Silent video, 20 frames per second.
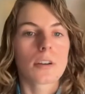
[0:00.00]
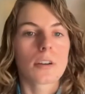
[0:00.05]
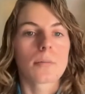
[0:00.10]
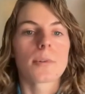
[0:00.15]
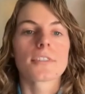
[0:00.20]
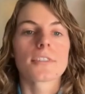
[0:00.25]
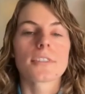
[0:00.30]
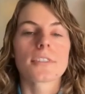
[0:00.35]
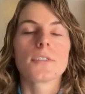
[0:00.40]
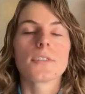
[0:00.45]

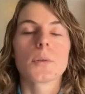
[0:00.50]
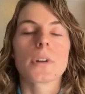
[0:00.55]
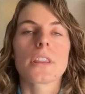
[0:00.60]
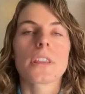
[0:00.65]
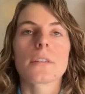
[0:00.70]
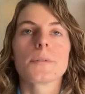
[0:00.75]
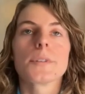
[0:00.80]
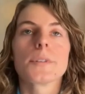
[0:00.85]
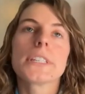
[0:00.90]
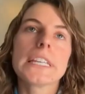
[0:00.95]
airburst of
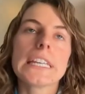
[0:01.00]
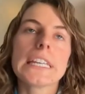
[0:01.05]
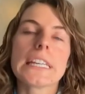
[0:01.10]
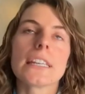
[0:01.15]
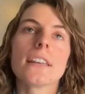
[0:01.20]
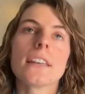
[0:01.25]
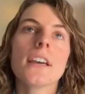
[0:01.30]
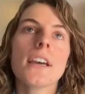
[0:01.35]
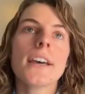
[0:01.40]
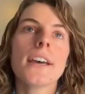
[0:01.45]

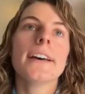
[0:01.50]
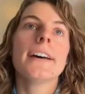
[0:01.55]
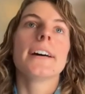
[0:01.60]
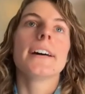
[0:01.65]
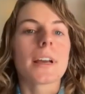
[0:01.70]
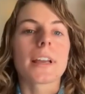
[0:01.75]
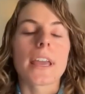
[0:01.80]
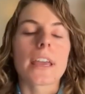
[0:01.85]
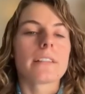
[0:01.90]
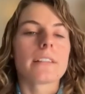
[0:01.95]
2013,
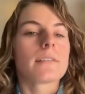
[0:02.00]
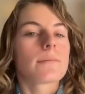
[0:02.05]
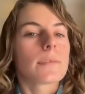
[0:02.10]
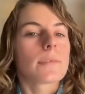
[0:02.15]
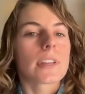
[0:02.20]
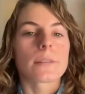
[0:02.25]
again,